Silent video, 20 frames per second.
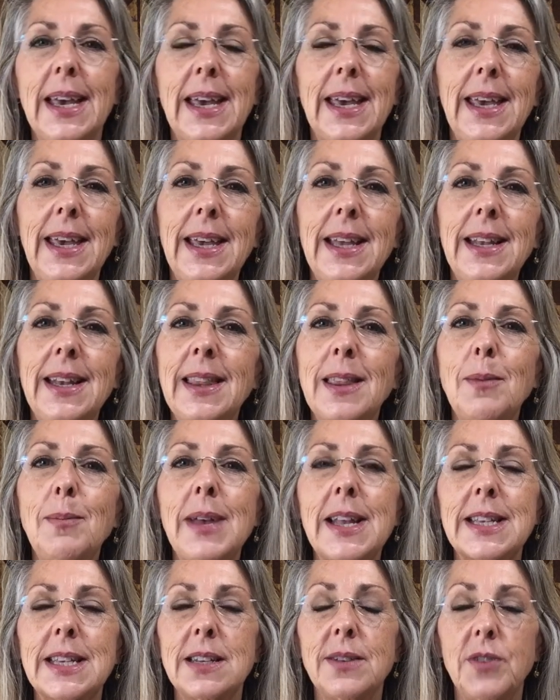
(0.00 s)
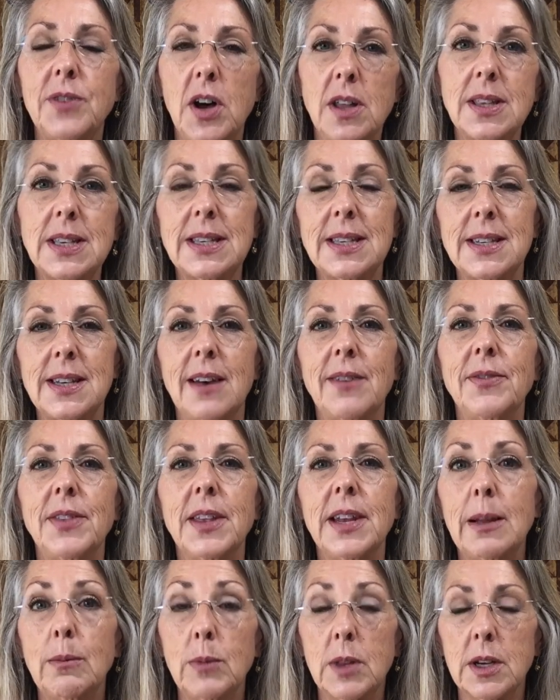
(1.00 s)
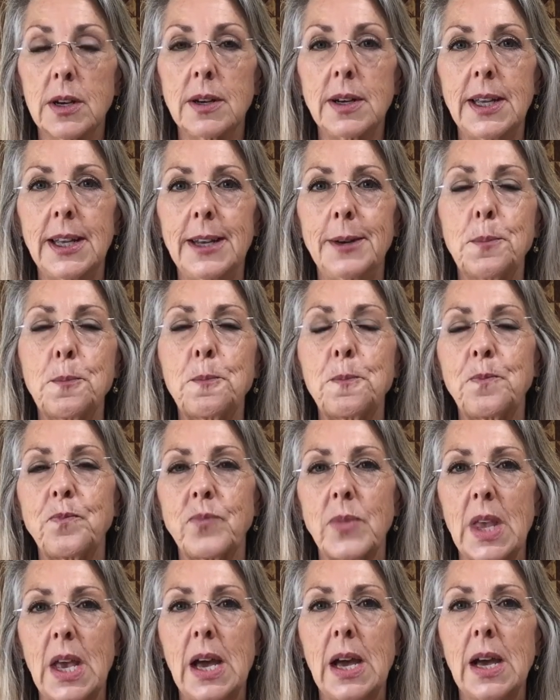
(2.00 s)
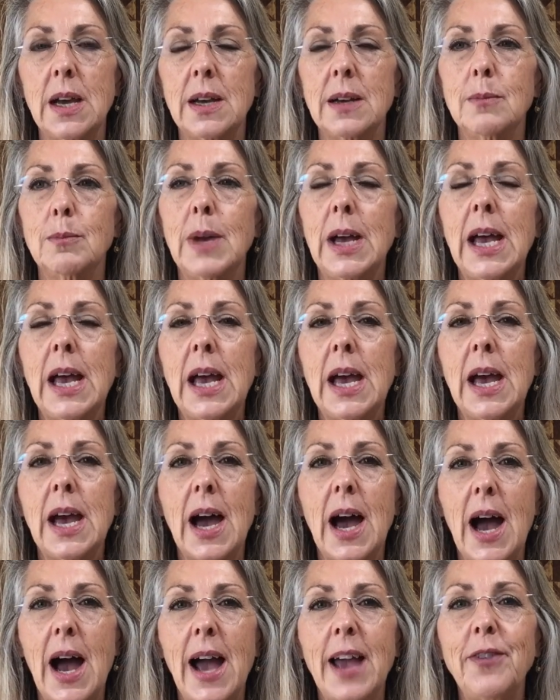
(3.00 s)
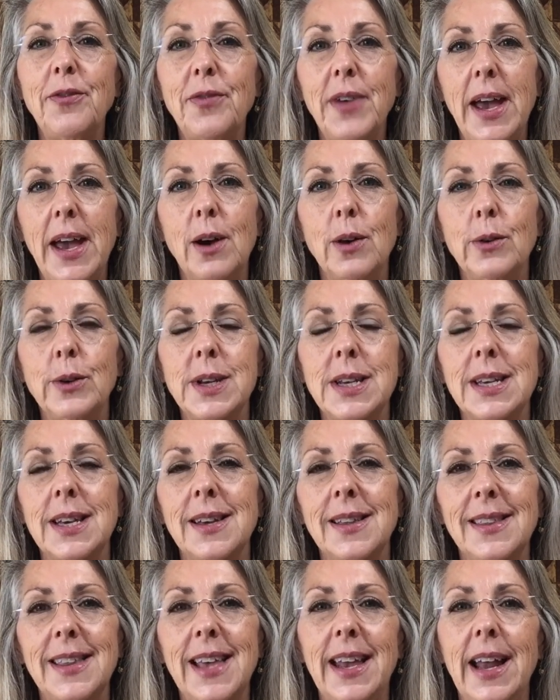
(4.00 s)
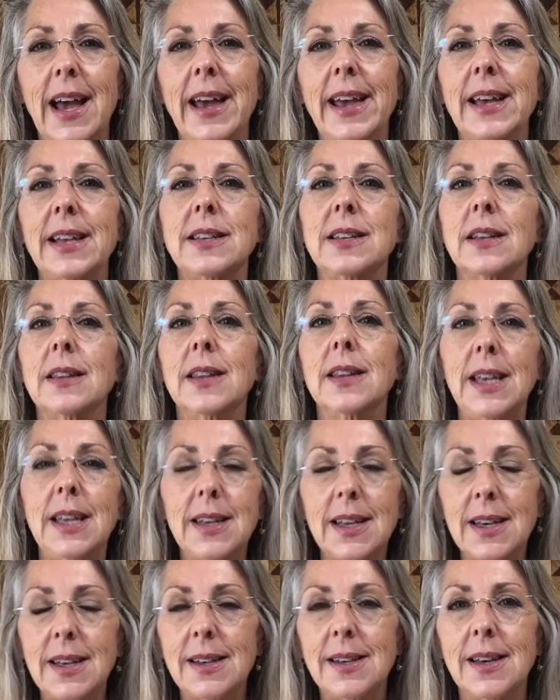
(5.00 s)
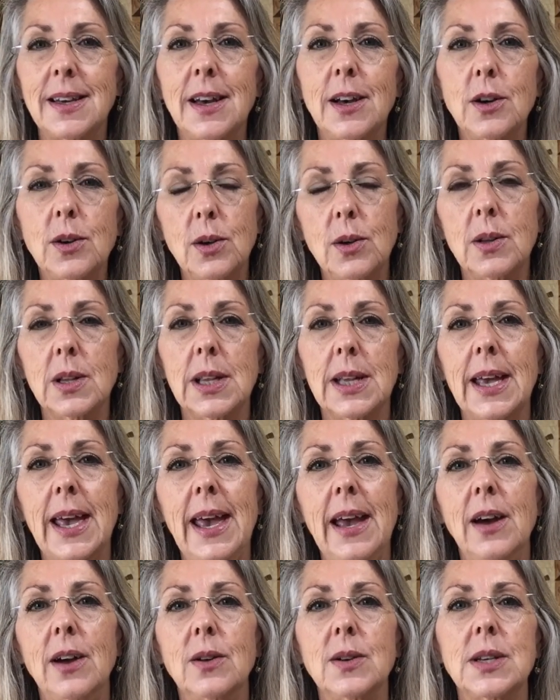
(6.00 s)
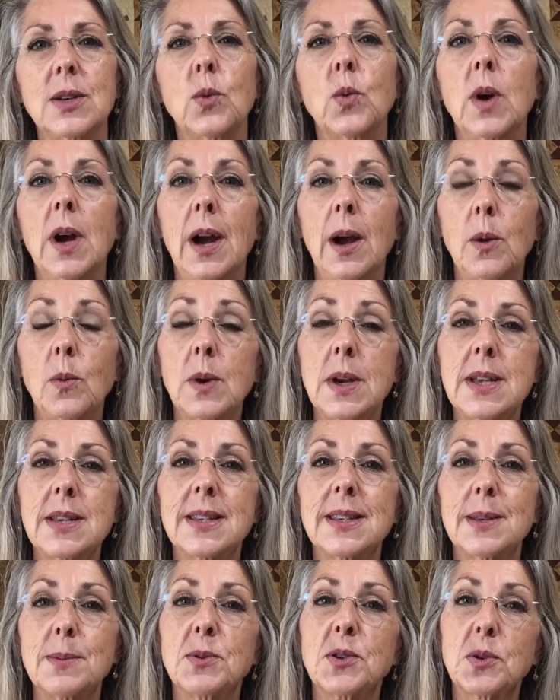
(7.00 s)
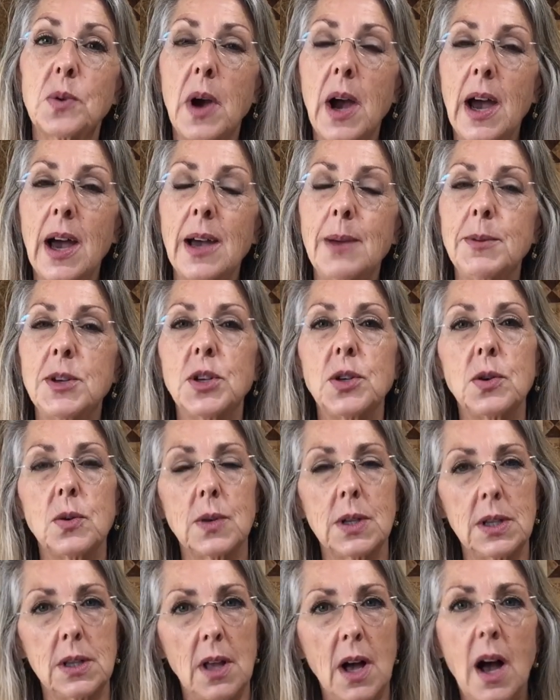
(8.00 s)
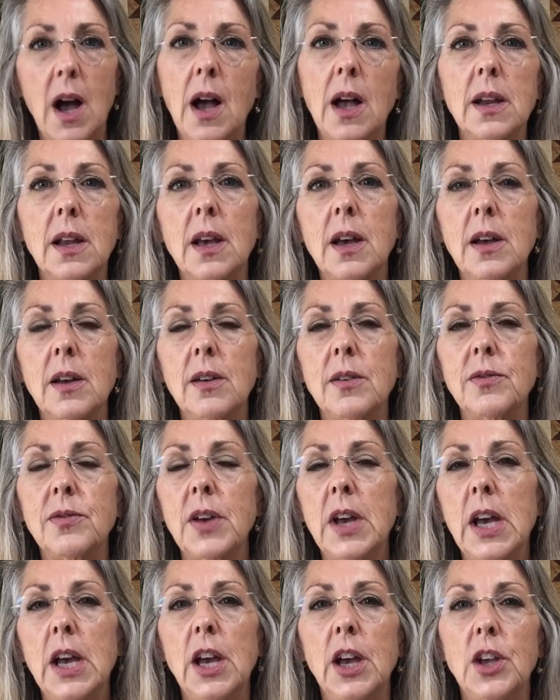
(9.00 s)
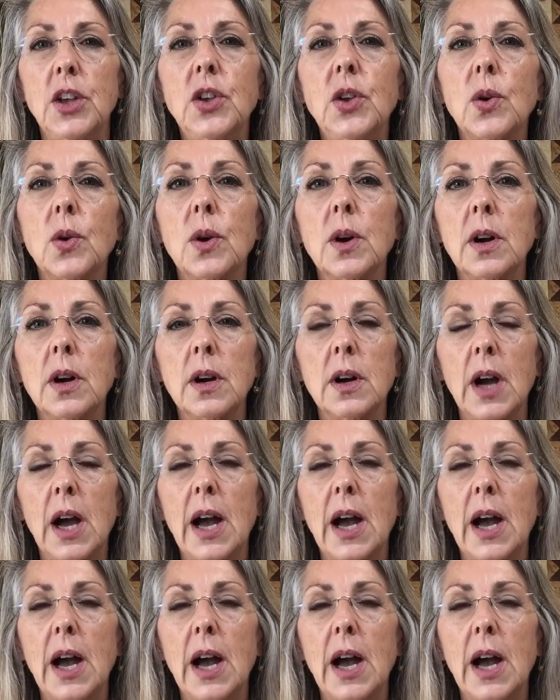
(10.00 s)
in the midst of all the stuff that I'm learning, I found that I had deleted a Google account where I was subscribed to a lot of your